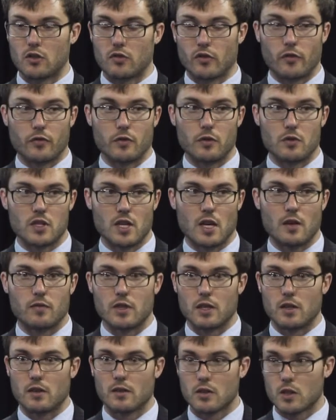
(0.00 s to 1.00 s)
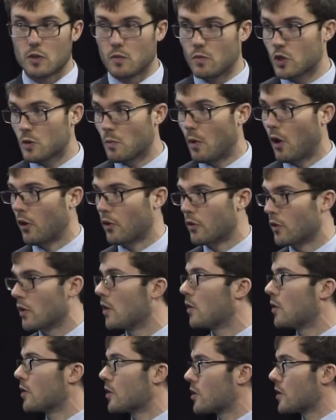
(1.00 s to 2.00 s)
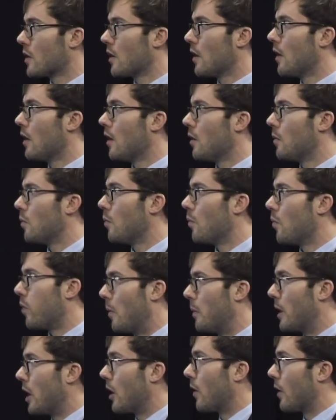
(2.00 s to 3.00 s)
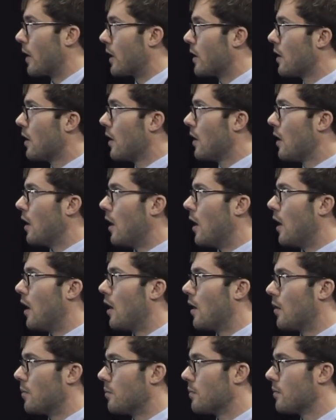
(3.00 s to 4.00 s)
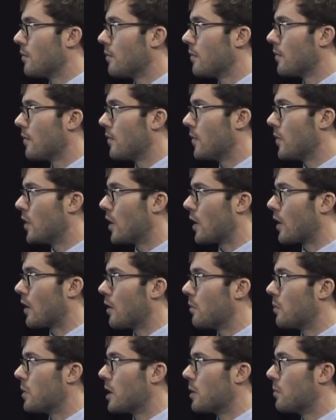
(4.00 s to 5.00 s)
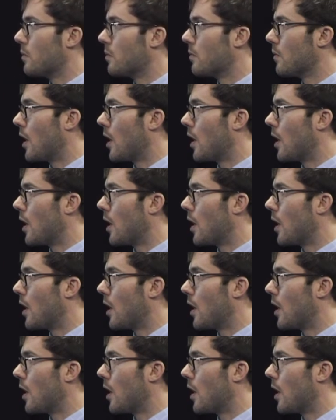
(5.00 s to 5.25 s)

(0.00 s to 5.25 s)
for food safety, smaller growers primarily, they're going to be